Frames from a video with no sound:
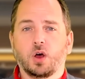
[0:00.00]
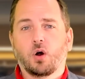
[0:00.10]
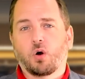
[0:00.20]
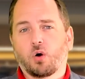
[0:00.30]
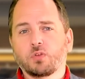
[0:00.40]

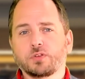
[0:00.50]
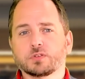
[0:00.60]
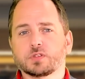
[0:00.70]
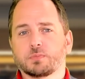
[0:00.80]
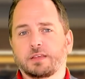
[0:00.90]
All
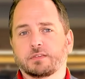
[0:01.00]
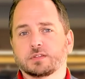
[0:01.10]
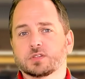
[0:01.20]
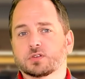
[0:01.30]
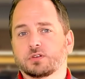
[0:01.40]
those
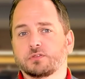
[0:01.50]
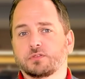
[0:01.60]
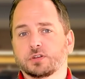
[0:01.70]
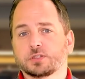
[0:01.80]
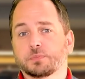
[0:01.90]
methods
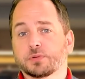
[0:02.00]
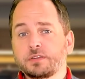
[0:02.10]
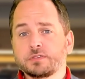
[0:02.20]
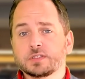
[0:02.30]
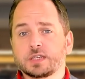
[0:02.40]
convert
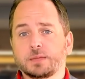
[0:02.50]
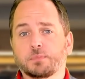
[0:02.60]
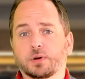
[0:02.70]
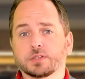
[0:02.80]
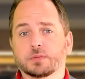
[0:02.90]
previously
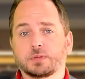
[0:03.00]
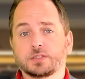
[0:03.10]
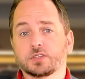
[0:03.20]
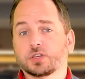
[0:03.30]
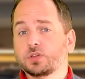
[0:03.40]
possibly
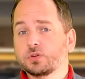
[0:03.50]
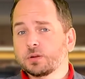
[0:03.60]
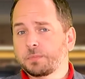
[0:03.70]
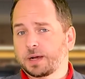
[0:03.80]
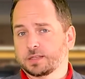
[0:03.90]
secure
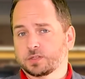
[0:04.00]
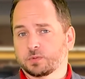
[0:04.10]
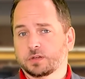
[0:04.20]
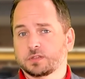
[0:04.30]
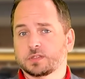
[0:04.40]

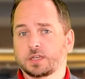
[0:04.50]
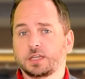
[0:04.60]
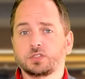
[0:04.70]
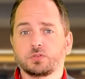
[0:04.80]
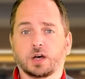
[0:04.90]
passwords
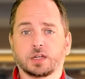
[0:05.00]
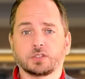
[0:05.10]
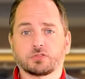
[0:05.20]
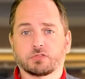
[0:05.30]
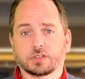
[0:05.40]
into
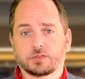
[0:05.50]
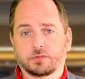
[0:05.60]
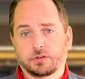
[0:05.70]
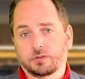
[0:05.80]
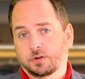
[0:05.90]

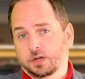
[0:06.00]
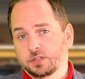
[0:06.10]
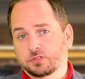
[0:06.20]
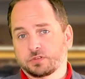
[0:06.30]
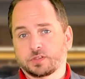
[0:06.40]

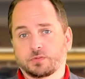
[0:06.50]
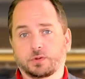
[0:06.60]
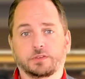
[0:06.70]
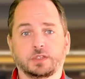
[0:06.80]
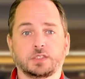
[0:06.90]

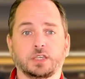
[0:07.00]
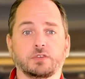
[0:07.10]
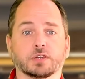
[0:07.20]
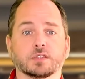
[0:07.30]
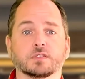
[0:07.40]
untrustworthy
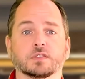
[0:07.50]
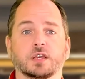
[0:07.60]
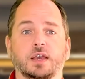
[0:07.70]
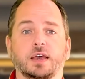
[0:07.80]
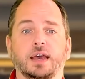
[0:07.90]
secrets
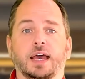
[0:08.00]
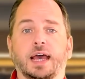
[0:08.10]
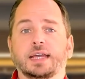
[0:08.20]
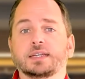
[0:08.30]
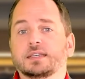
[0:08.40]

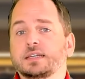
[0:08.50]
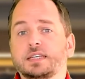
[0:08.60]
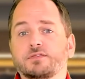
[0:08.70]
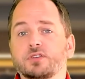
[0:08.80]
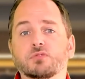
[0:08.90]
and
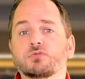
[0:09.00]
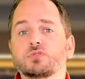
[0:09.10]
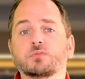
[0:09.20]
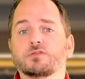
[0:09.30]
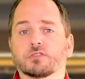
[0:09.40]
leave no
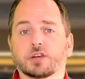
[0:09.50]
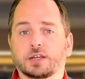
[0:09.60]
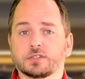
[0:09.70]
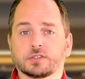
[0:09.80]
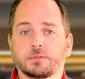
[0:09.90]
room for
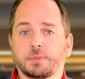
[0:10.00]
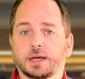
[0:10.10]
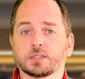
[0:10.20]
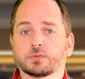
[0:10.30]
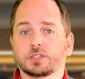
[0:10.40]
constant
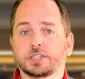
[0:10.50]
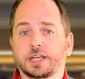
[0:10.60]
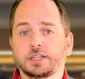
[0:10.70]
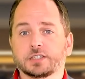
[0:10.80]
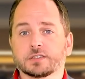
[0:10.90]
password
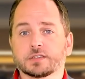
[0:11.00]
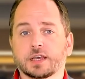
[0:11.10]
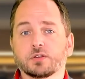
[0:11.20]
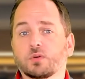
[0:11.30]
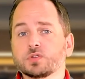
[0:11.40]
changes,
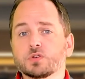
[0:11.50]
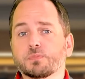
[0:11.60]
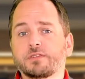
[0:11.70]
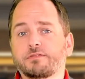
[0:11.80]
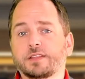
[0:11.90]
and also
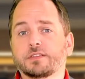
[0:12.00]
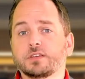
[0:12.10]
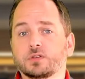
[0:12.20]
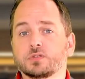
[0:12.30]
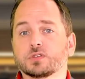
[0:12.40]
prevent the
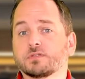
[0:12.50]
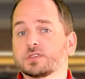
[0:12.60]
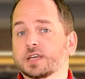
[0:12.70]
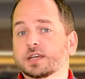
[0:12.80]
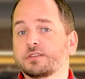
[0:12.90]
use of a
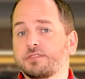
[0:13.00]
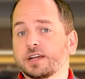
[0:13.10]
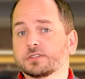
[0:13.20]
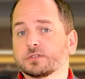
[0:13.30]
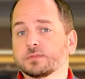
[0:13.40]
second
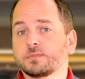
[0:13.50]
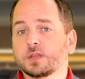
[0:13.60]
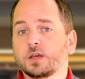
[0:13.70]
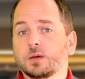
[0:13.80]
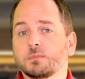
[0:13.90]
factor,
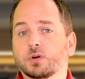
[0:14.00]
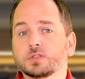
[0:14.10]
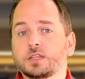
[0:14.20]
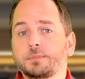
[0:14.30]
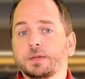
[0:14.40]

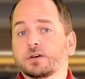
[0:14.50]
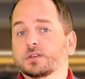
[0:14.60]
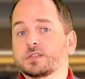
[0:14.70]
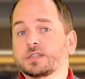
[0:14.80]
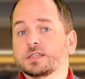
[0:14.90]
mostly
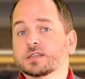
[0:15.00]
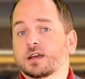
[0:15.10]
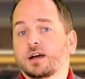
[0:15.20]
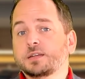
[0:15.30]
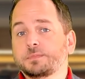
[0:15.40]
because this
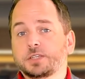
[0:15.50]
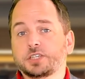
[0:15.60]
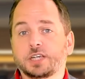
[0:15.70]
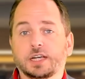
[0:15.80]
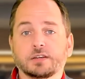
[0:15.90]
can't be
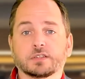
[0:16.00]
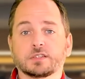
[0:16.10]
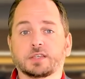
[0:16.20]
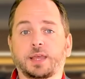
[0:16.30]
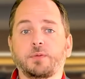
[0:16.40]
shared the
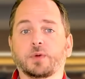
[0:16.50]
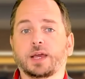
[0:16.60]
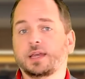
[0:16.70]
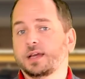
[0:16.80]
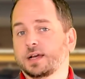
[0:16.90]
same
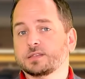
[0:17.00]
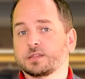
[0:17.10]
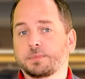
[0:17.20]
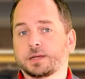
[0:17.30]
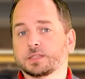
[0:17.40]
way as the
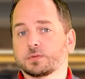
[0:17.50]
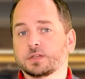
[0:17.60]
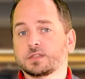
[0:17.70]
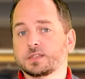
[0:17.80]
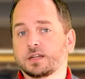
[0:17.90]
password
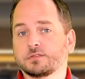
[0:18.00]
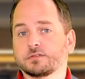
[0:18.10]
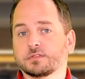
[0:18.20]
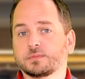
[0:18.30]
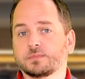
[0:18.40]
itself.
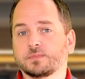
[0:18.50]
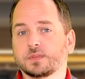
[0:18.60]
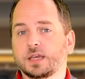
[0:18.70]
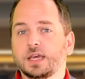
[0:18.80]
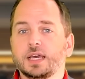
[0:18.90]

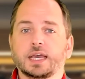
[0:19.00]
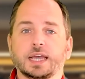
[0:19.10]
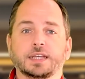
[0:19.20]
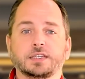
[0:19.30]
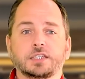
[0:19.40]
In
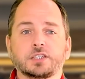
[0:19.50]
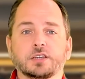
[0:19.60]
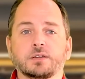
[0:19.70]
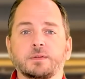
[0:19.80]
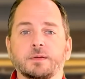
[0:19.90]

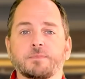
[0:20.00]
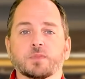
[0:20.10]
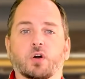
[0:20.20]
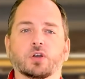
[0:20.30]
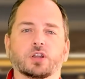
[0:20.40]
addition,
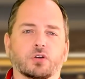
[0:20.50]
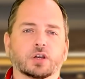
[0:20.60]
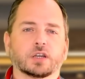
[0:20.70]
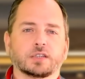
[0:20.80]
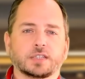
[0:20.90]
on an
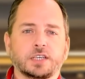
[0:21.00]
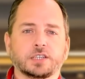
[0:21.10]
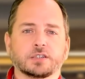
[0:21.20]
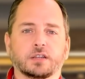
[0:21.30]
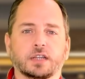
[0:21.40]

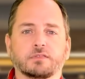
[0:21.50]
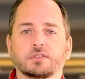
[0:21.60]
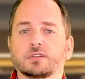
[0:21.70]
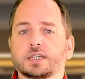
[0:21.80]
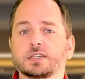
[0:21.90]
organizational
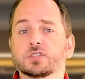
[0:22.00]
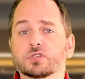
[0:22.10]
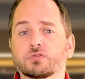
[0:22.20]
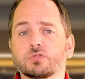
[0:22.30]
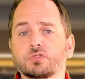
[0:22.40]
level, it is
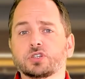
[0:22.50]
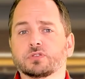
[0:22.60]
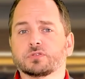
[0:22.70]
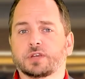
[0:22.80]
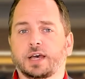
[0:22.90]
crucial
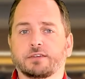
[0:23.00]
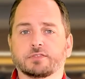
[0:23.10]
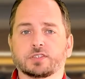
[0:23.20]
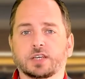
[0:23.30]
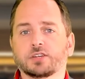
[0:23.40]
to have a
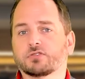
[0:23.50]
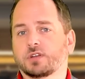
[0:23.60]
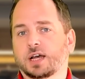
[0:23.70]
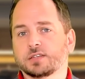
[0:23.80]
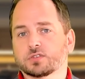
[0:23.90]

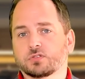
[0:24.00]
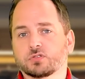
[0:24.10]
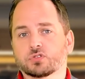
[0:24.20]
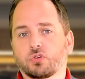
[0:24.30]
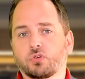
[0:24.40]
centralized
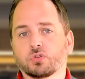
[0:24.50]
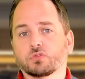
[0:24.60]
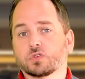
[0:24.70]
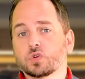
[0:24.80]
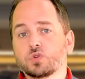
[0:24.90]
control
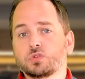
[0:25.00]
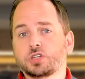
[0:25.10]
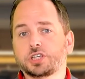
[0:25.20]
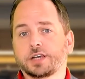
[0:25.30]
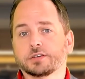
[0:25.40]
over who
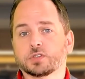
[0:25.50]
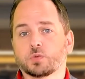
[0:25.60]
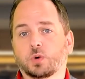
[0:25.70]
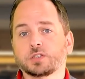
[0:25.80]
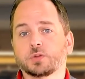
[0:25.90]
shares
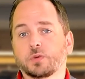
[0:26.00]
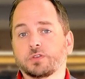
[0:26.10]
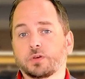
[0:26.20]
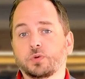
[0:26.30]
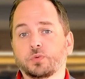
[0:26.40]
what with
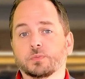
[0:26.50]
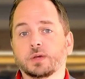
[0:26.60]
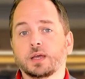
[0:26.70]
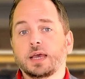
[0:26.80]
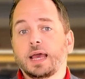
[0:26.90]
whom
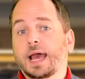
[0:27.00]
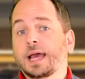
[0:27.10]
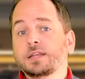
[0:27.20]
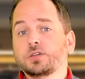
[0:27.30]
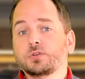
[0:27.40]

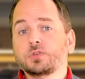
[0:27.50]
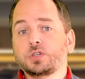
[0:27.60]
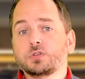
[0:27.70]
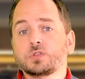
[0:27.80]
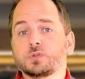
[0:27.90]
and who
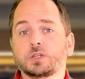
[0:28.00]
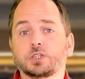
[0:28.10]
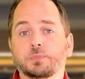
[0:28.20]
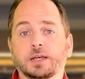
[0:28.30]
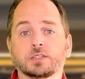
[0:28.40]
used which
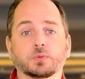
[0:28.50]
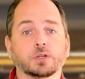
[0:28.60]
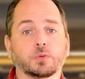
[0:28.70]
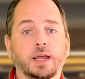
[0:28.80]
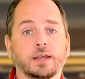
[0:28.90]
password
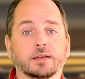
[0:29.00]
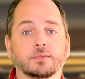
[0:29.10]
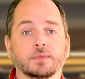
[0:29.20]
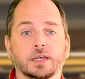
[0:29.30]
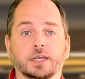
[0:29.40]
when,
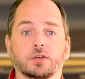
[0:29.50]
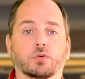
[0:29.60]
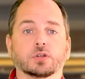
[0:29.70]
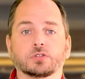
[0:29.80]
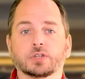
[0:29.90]
in
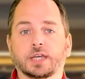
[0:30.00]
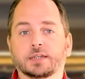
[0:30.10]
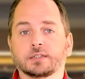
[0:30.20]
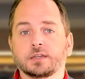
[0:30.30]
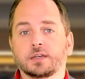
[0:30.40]
order to get
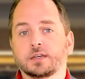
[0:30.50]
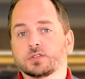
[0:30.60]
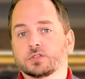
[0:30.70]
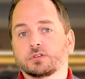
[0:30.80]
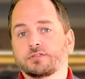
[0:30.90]

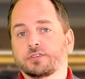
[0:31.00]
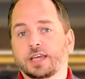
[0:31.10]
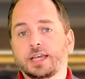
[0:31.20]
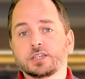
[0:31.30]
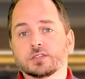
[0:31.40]

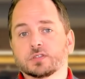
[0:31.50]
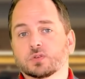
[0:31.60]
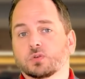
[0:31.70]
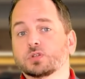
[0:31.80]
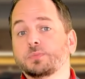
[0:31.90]
certifications or
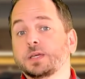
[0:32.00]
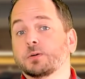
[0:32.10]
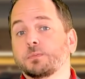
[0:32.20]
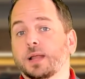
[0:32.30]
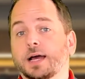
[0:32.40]
to be
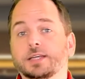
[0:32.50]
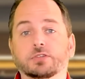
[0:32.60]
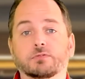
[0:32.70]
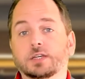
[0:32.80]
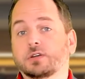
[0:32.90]
compliant
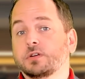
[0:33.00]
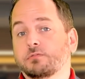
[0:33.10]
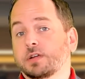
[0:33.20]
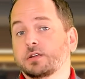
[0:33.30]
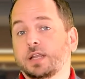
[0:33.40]
to
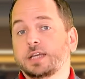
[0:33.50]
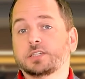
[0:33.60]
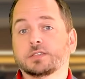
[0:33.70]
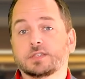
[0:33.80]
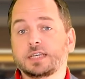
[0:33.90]

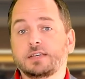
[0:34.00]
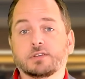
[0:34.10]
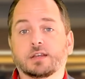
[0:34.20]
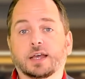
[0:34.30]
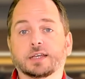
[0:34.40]
regulations, even
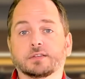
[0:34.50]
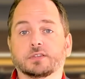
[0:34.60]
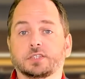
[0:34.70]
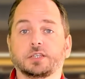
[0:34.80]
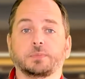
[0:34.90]
like the
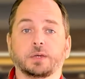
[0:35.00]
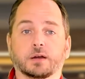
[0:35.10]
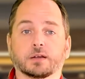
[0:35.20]
GDPR.